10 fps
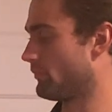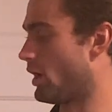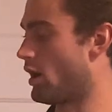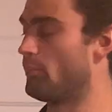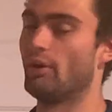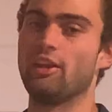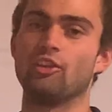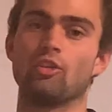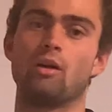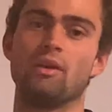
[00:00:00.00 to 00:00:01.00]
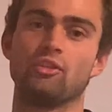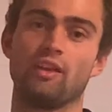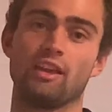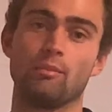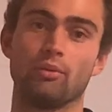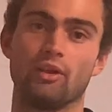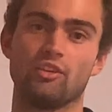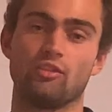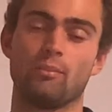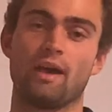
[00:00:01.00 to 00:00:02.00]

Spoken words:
but Islam is taking place in the